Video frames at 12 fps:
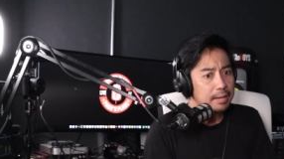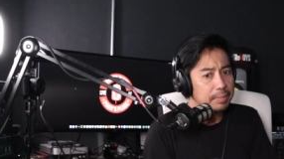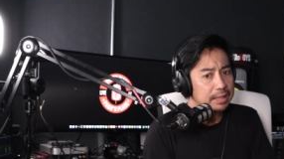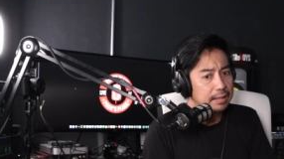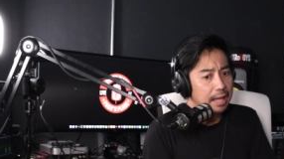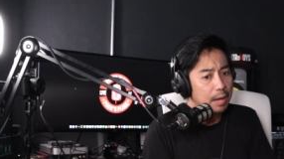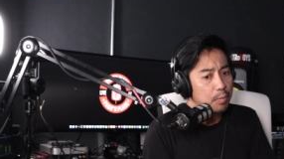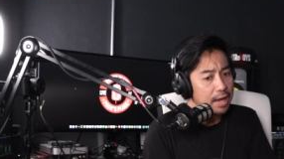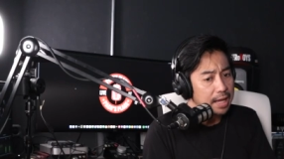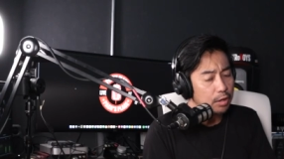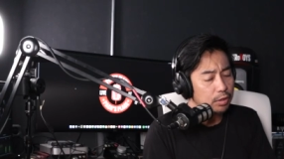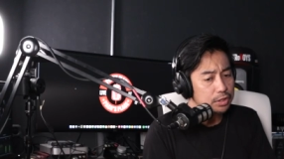But I, wa
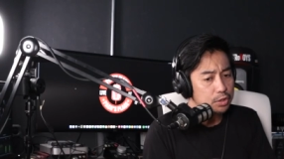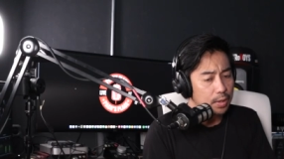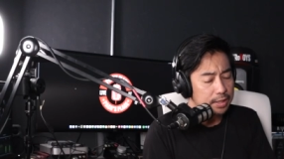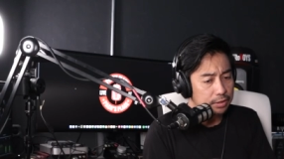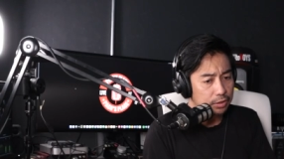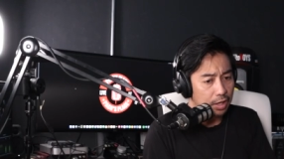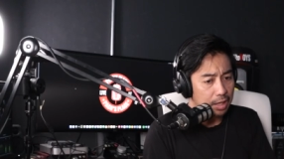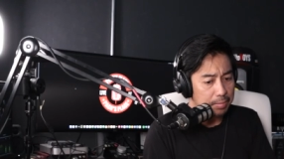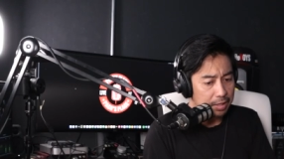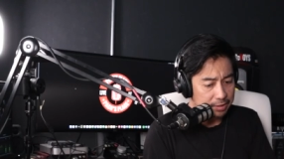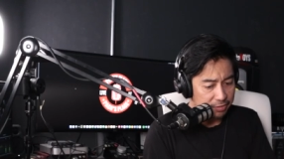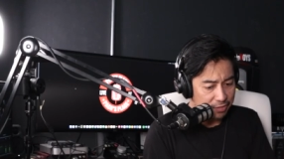I also want to talk
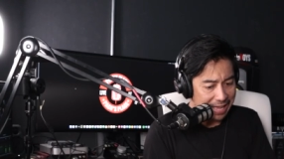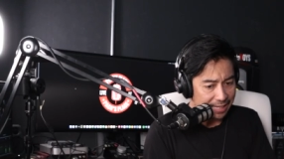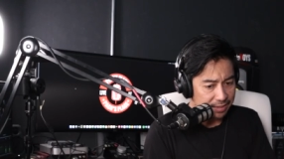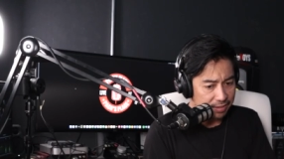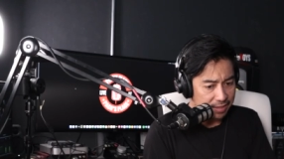about the fact